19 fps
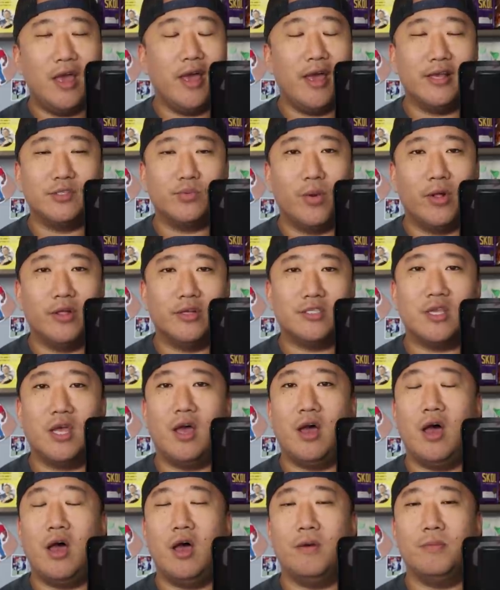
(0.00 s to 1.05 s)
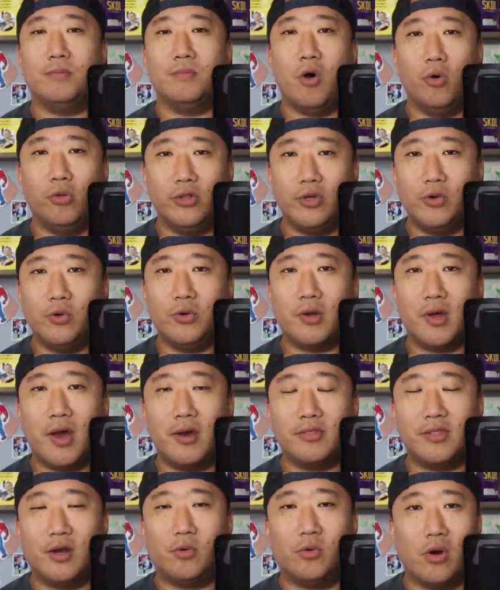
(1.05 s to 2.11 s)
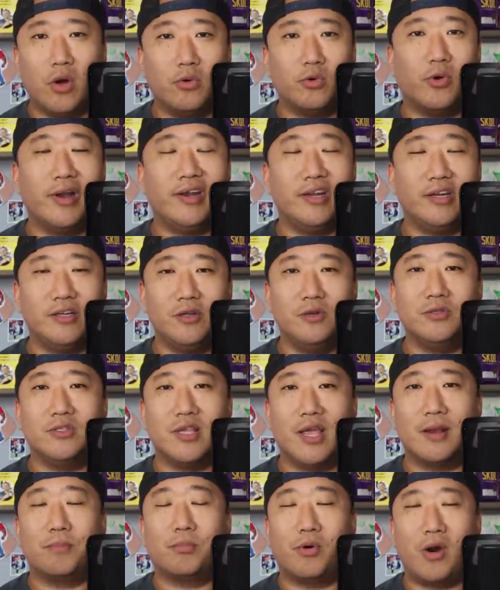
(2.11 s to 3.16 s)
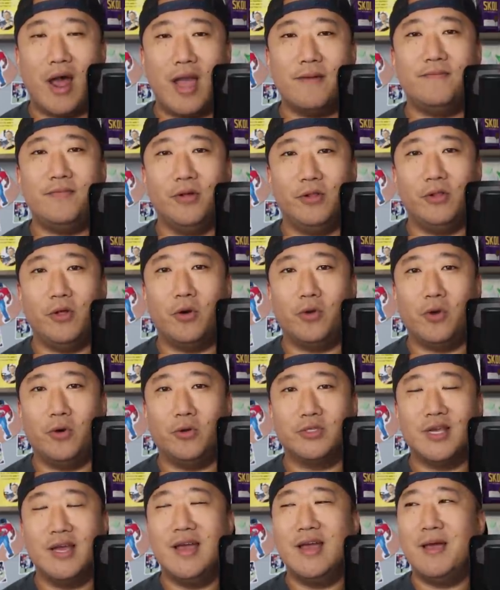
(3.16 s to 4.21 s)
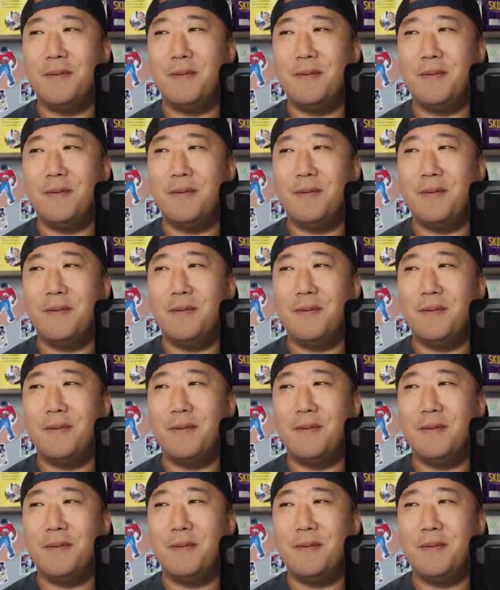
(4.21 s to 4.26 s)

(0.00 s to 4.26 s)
as well as Oli Udoh out there road grading dudes like prime Phil Loadholt,